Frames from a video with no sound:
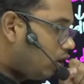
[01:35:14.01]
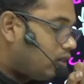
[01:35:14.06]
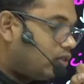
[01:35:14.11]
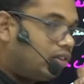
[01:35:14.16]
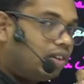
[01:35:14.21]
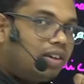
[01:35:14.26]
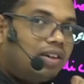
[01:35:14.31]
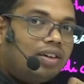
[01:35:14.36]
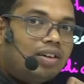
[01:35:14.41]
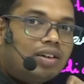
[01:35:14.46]

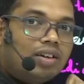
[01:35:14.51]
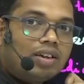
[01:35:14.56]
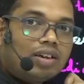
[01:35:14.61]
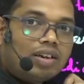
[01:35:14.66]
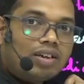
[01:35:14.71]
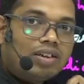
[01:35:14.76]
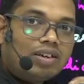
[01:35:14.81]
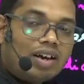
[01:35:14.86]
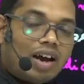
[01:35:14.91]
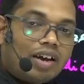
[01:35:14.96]
the
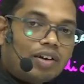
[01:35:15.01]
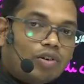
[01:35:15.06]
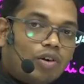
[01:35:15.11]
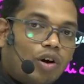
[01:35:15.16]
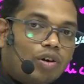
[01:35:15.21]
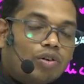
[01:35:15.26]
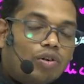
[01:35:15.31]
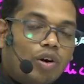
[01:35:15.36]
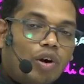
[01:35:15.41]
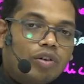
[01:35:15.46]

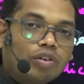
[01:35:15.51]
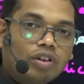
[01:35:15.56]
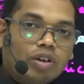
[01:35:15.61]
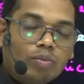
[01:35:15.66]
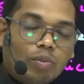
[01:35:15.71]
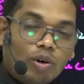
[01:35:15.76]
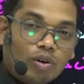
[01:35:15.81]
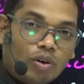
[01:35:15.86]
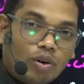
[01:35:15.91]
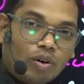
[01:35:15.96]
dicot, not the
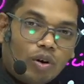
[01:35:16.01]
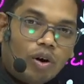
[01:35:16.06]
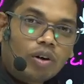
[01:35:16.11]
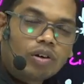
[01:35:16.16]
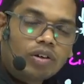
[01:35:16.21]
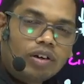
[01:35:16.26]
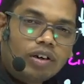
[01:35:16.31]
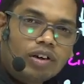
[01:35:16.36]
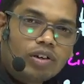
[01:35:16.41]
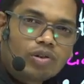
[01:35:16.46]
monocot.
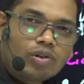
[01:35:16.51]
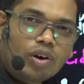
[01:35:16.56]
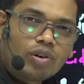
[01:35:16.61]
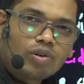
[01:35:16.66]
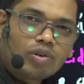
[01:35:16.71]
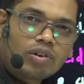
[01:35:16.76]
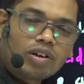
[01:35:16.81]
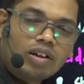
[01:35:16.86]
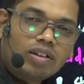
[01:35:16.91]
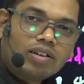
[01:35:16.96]
It is going
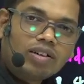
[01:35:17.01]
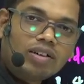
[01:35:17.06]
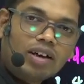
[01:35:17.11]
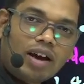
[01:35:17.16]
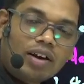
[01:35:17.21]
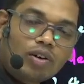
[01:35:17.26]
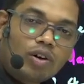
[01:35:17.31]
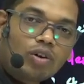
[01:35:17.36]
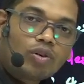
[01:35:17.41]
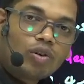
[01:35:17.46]
to kill the
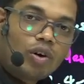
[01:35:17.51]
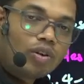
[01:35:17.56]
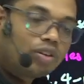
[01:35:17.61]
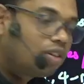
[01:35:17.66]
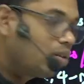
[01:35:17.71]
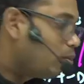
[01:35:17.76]
dicot, not the